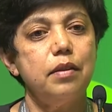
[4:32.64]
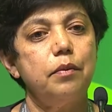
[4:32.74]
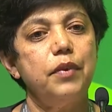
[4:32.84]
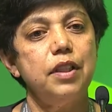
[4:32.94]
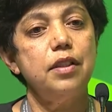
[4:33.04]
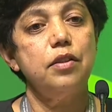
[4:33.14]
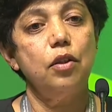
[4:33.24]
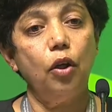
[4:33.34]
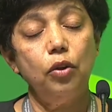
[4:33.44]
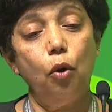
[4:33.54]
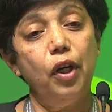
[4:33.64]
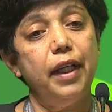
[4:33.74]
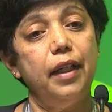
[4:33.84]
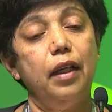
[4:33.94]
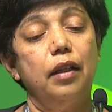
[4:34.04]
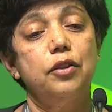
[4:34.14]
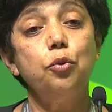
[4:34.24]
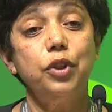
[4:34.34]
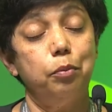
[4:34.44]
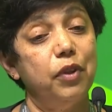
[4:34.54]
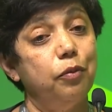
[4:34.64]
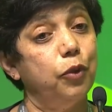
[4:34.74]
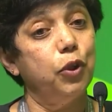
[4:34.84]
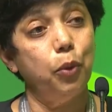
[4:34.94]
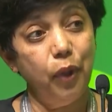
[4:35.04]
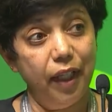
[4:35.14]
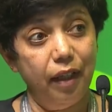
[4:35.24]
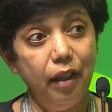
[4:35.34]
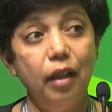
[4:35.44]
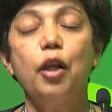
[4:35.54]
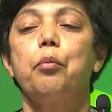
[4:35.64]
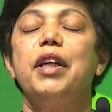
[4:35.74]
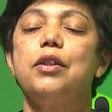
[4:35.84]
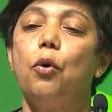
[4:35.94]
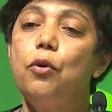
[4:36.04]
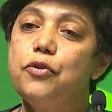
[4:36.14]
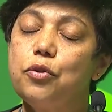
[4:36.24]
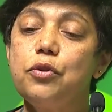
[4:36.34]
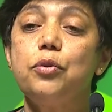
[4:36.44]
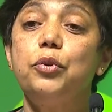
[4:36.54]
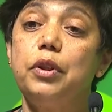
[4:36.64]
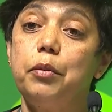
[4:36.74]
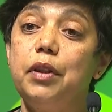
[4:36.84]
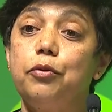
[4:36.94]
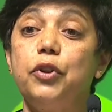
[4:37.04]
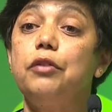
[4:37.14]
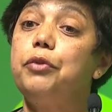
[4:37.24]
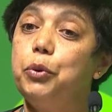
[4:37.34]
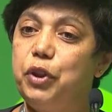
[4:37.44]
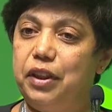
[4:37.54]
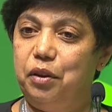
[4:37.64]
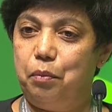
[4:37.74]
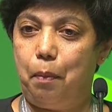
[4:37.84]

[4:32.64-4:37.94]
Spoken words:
which is not only suitable for today, but also suitable for the future.